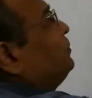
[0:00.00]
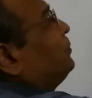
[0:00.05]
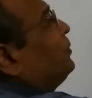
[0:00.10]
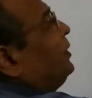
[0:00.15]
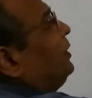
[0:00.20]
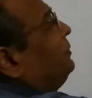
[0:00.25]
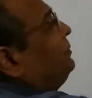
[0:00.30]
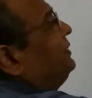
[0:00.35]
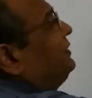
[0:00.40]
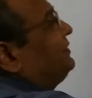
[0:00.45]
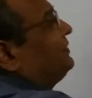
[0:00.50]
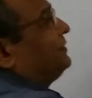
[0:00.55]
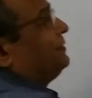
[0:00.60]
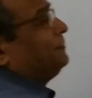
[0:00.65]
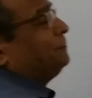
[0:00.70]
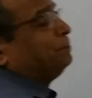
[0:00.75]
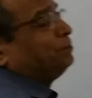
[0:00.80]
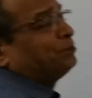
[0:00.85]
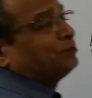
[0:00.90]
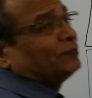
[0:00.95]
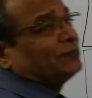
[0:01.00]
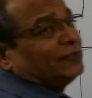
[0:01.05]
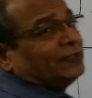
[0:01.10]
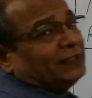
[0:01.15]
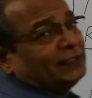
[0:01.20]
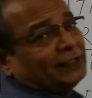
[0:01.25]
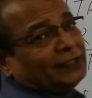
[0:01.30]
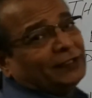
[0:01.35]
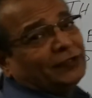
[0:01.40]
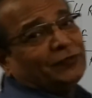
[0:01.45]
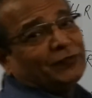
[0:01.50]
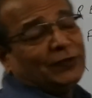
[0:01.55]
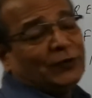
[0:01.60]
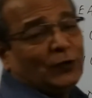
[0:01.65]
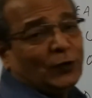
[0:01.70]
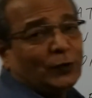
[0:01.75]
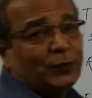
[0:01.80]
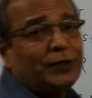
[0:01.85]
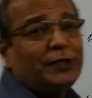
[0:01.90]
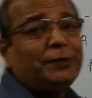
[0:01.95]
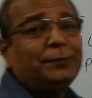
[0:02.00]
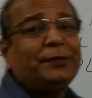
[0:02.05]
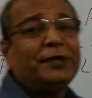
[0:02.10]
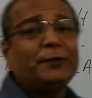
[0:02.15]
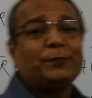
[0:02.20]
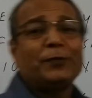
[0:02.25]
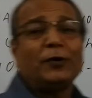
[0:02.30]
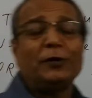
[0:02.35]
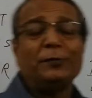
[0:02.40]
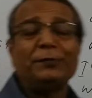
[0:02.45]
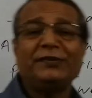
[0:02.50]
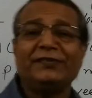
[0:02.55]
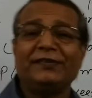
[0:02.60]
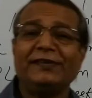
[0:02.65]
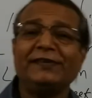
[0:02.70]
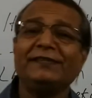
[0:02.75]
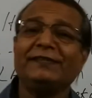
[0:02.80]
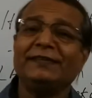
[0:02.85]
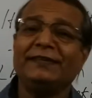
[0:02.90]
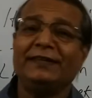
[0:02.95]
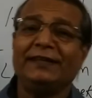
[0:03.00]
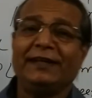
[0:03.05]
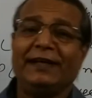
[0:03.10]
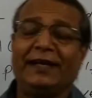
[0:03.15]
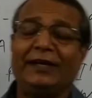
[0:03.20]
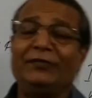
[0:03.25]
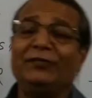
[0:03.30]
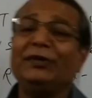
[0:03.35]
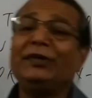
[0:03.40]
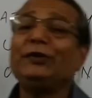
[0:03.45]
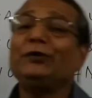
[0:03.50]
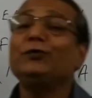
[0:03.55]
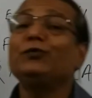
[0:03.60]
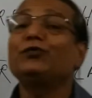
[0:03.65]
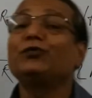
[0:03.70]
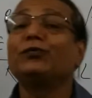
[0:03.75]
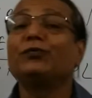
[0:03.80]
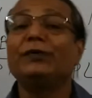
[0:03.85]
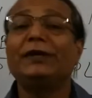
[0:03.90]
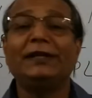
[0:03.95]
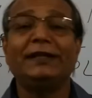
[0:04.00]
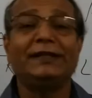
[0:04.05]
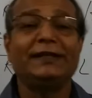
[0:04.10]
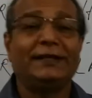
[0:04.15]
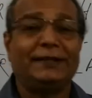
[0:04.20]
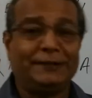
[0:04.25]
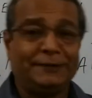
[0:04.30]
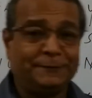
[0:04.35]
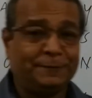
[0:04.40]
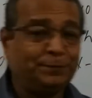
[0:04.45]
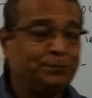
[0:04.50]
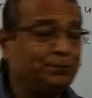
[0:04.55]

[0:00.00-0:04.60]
promise. We normally make promises and we use will then.